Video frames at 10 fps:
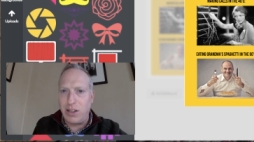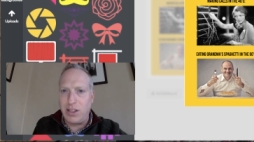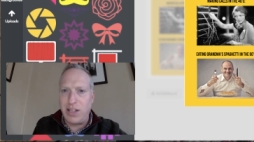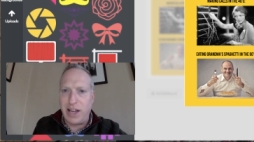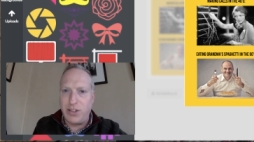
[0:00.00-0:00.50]
the
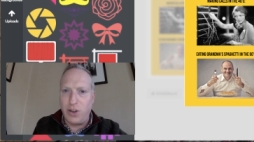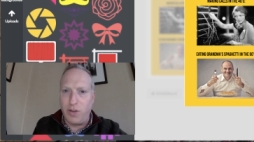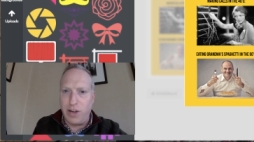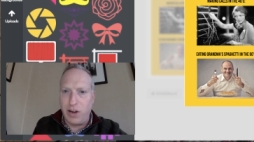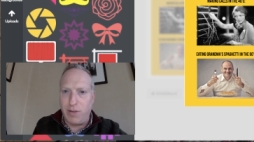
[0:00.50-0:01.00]
text
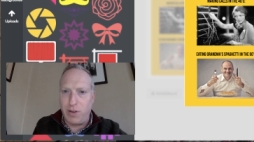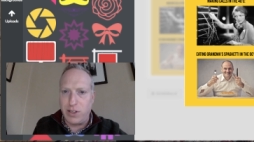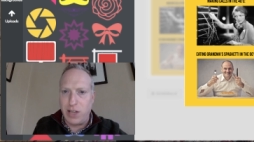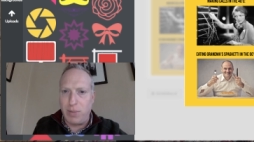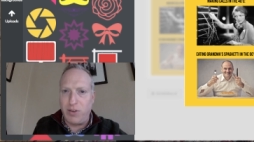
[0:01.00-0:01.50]
over here for
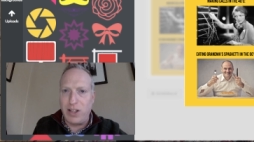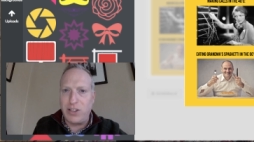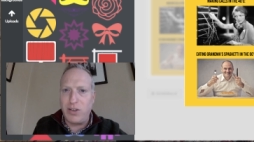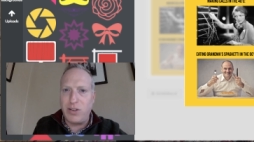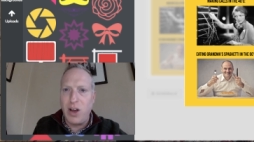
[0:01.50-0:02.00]
example right
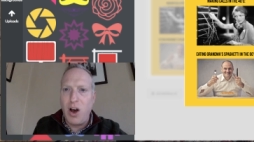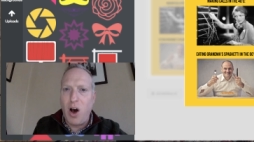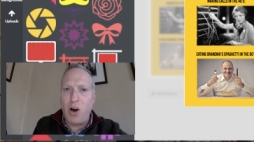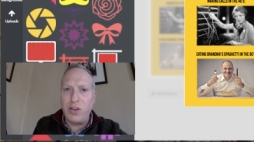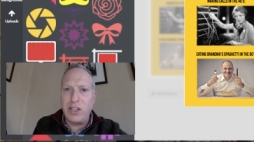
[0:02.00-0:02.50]
so there's
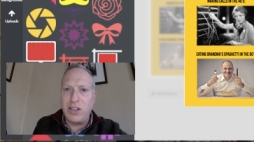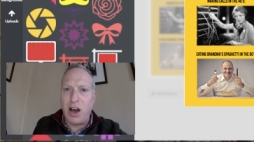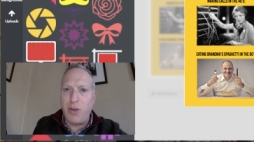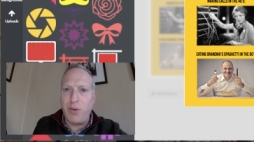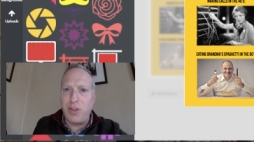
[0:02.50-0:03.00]
all these
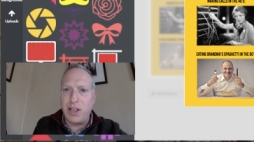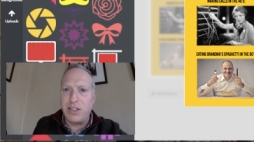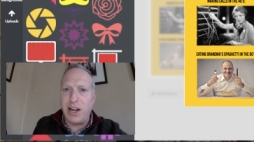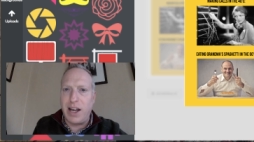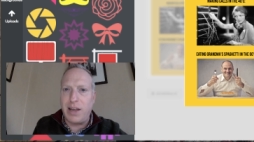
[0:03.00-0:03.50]
other things
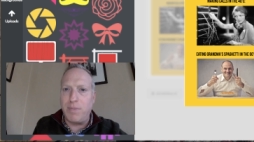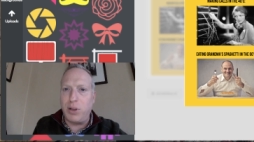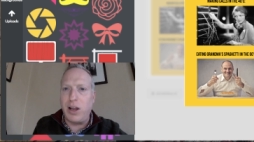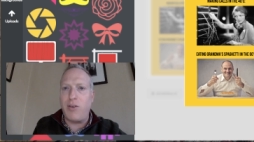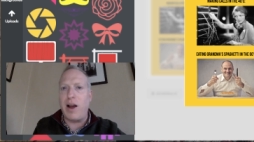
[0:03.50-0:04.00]
that I can
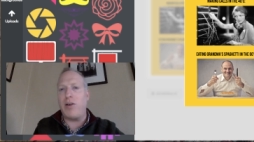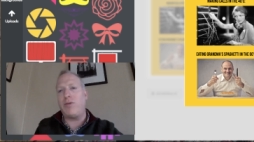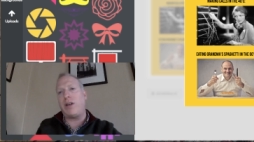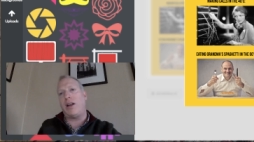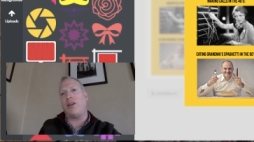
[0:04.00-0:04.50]
play
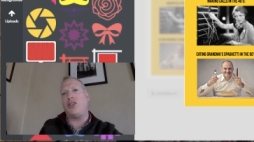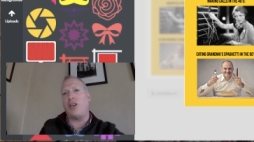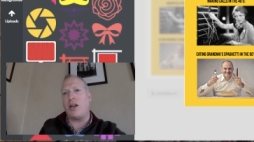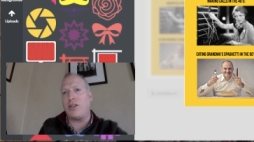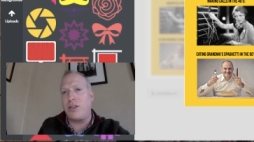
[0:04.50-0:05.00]
around and
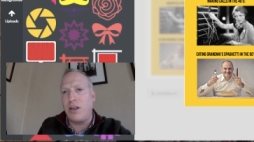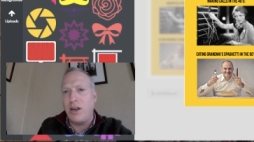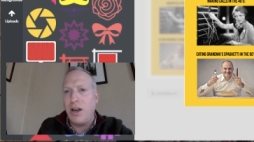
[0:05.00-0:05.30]
adjust